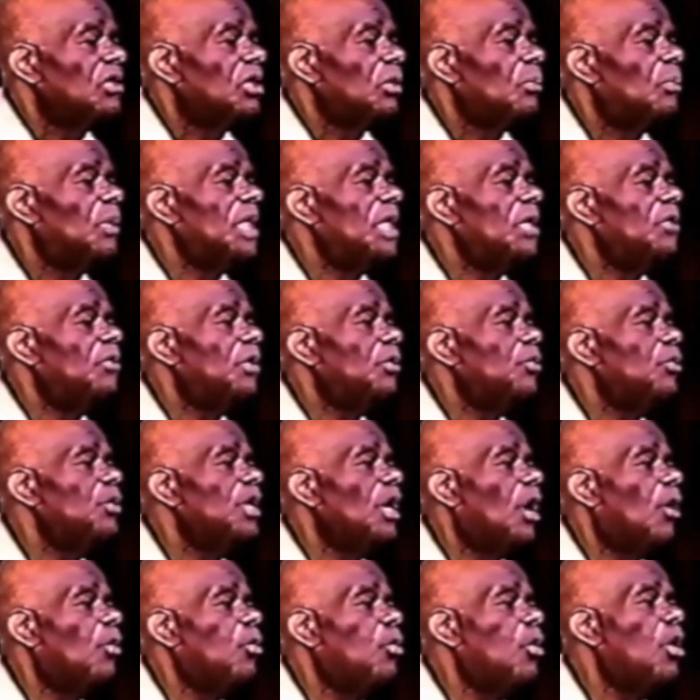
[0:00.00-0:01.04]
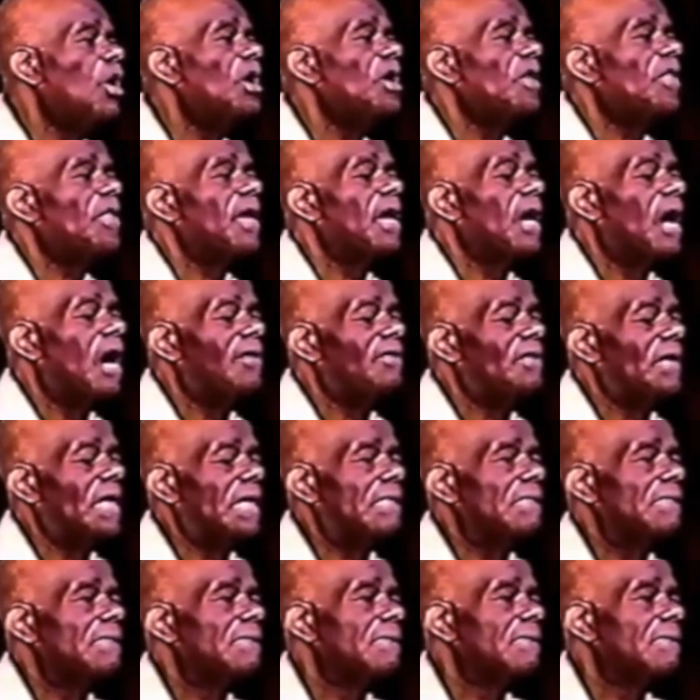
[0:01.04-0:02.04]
to believe that we are worthy of it,